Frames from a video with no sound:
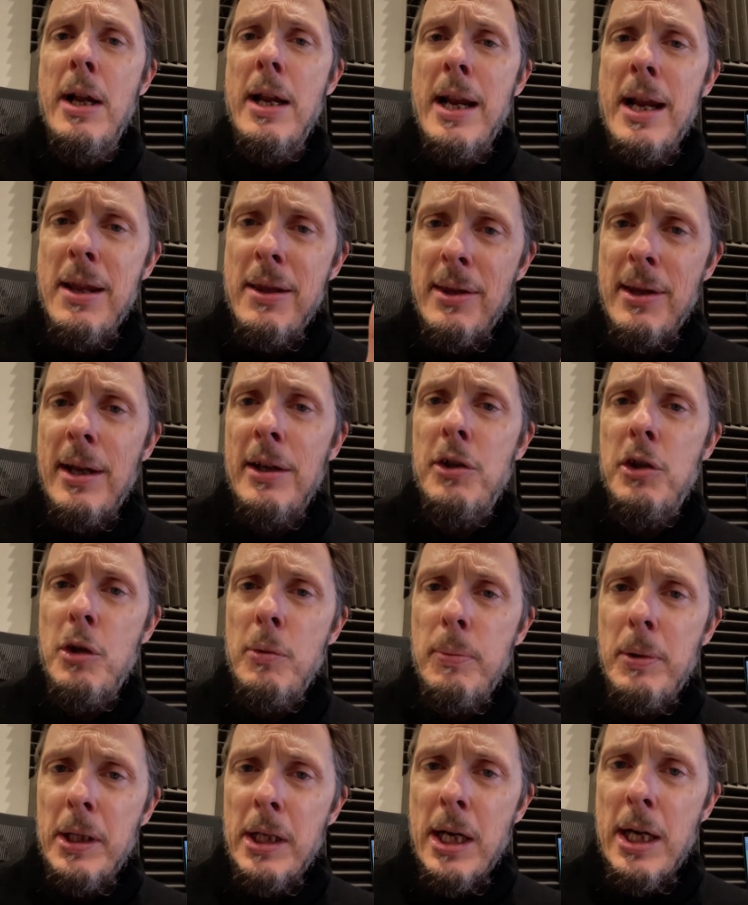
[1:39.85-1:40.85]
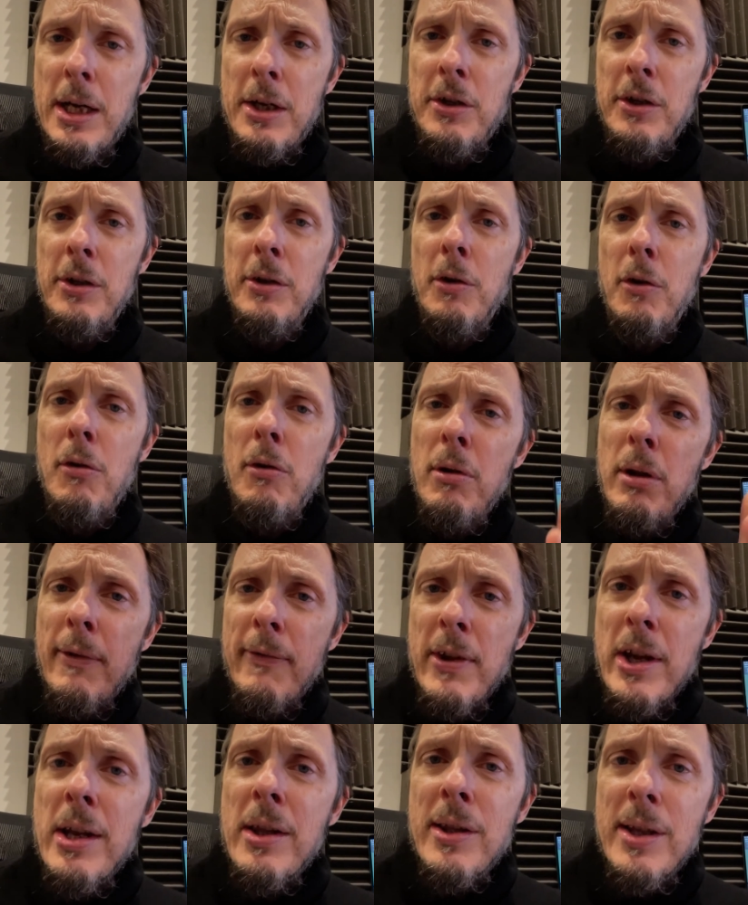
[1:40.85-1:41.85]
Is there duplication? All
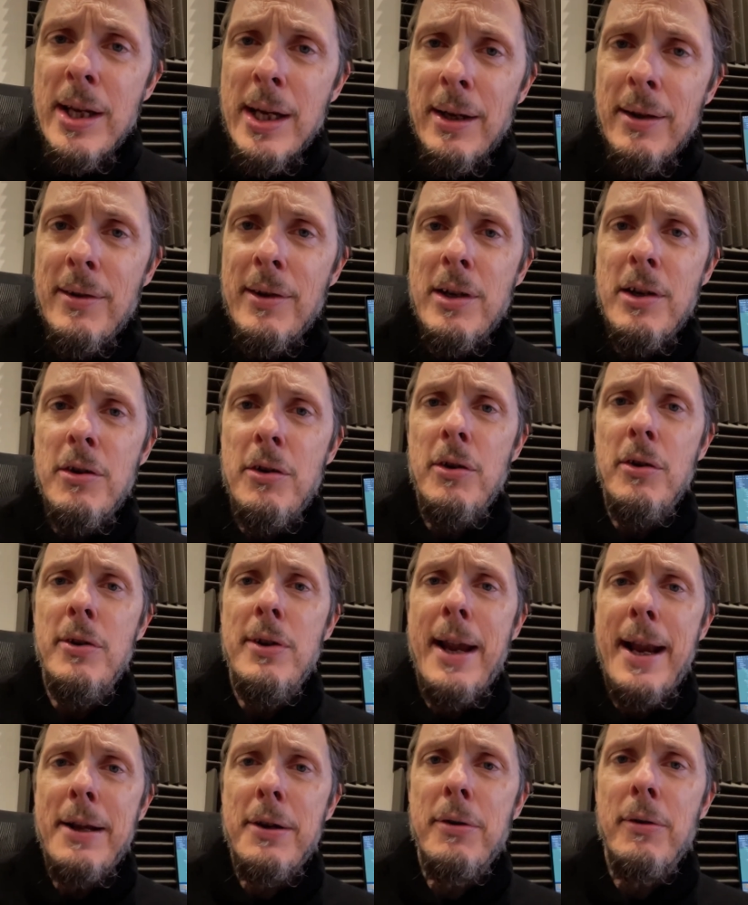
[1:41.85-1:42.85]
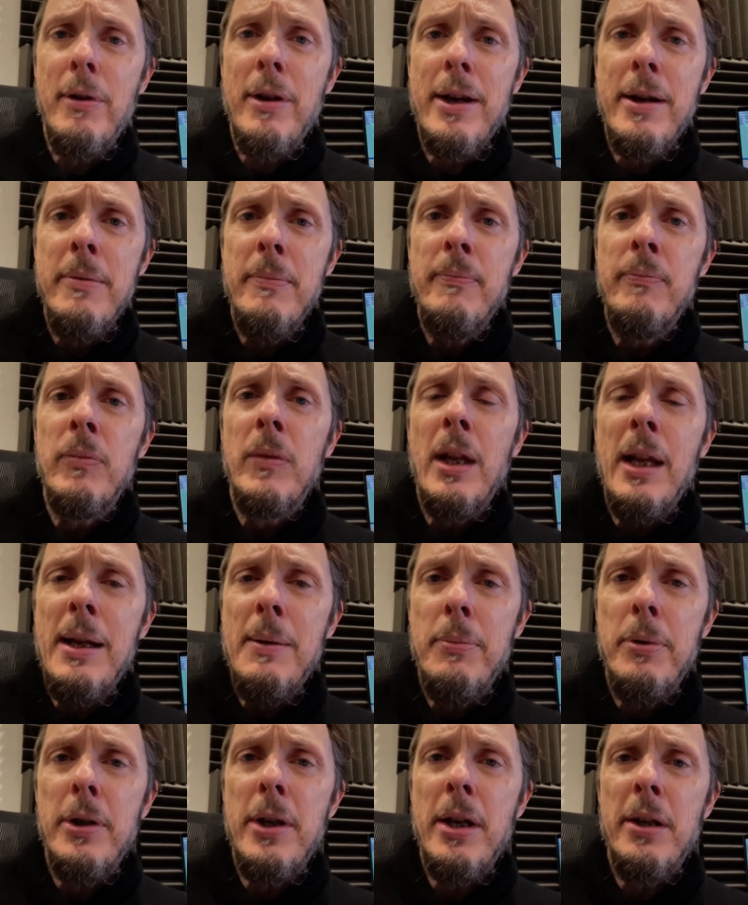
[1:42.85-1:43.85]
of these things that you do naturally
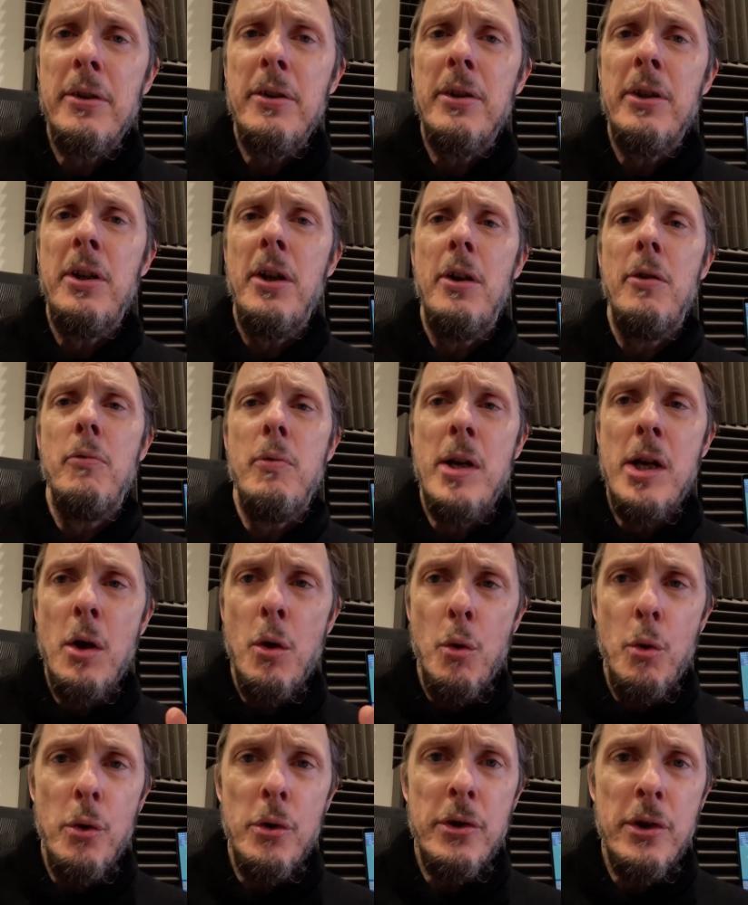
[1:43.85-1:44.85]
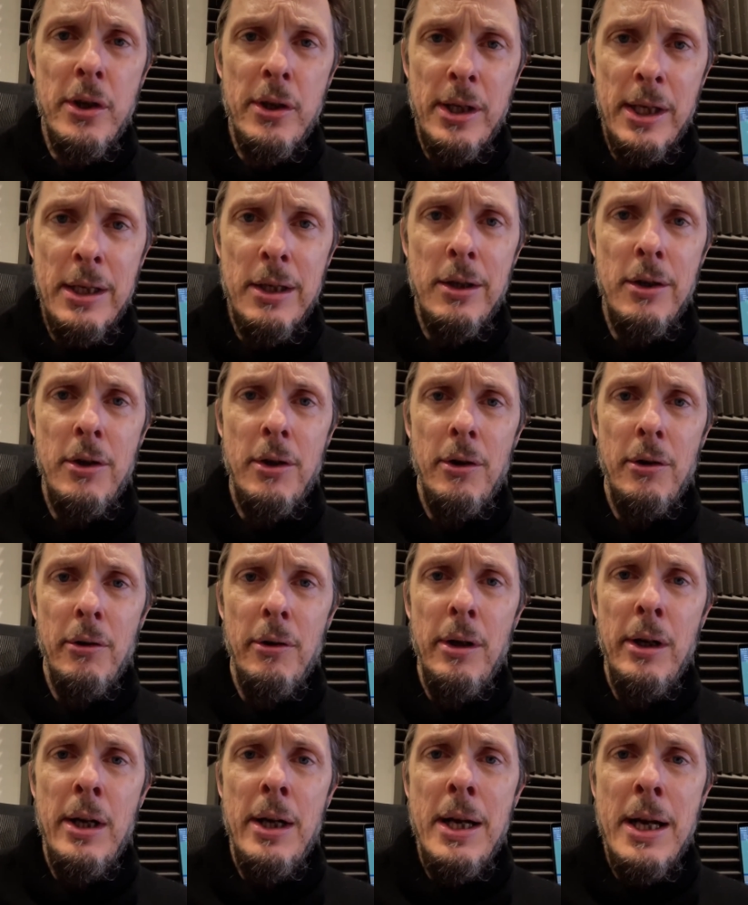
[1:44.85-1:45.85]
in production code, we also need to
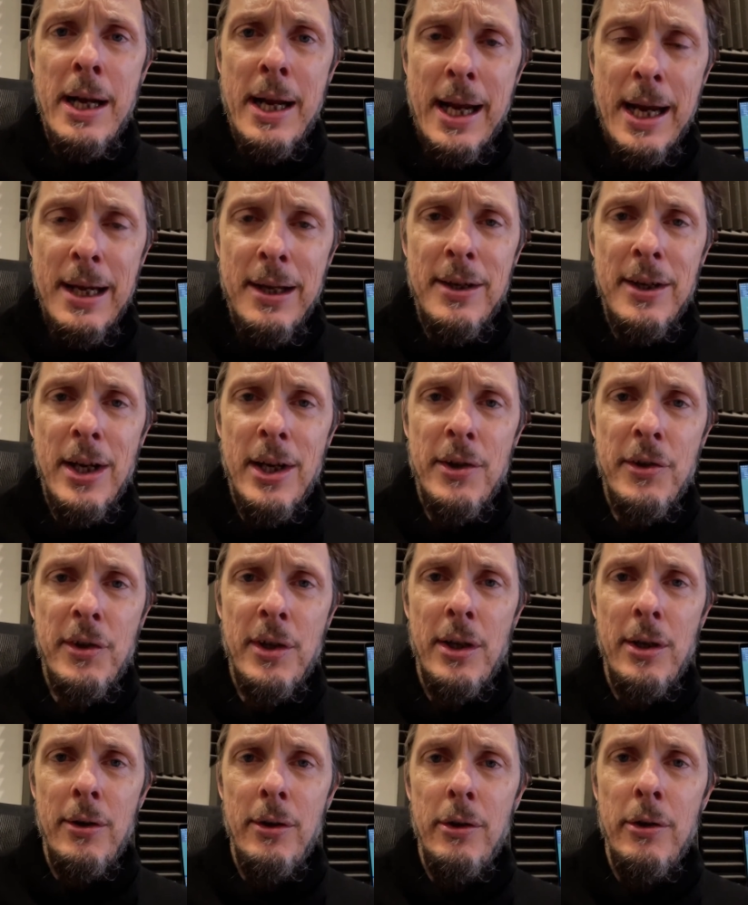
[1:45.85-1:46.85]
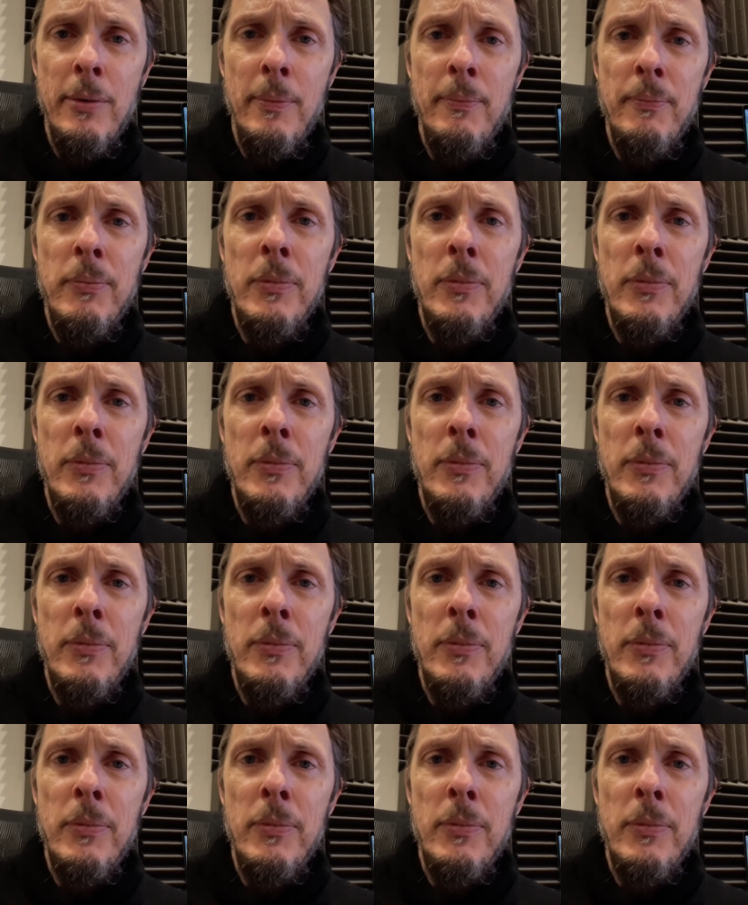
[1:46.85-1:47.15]
do in test code.